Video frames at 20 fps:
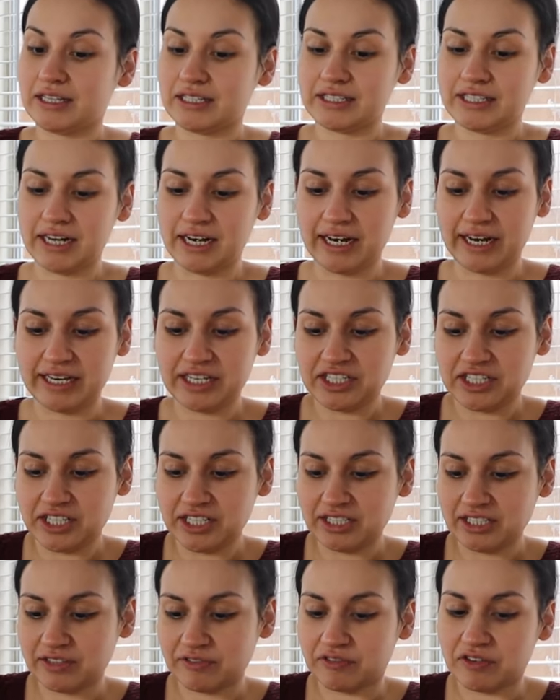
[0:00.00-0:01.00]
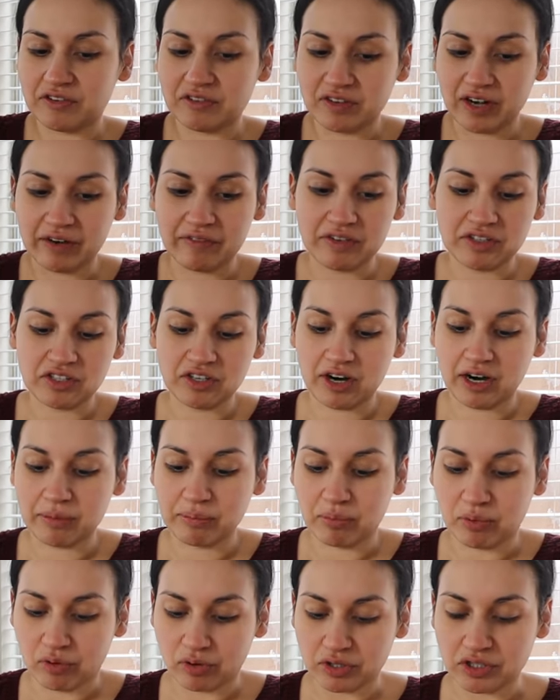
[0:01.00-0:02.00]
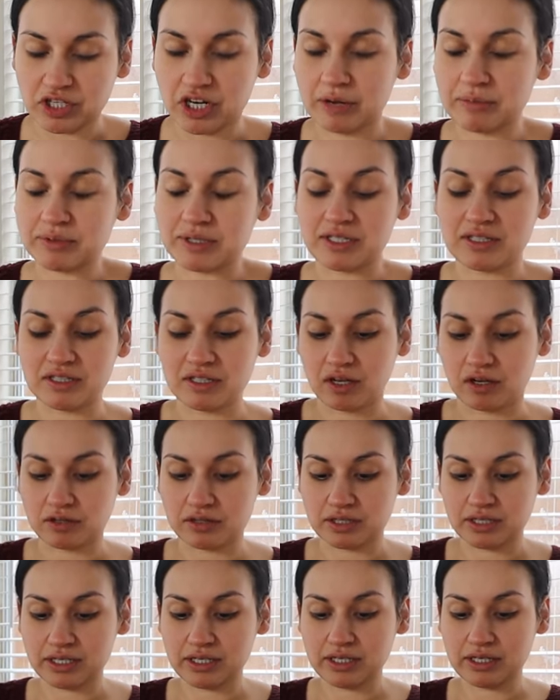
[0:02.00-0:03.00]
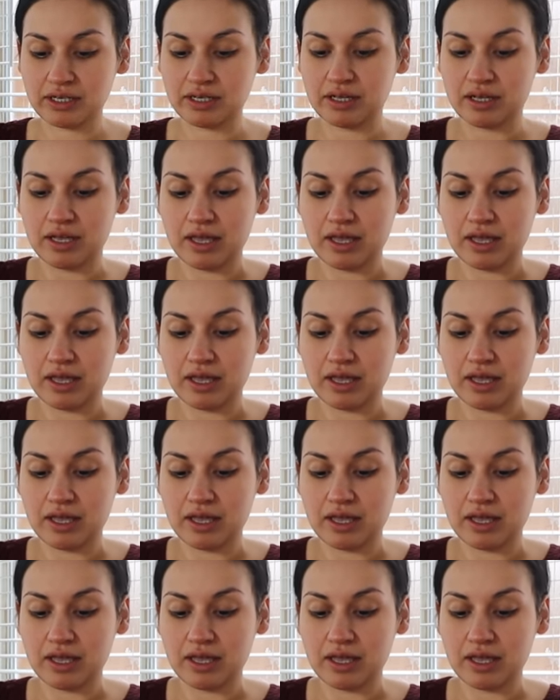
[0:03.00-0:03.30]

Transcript: Delicious if you've never tried pork chops and salsa.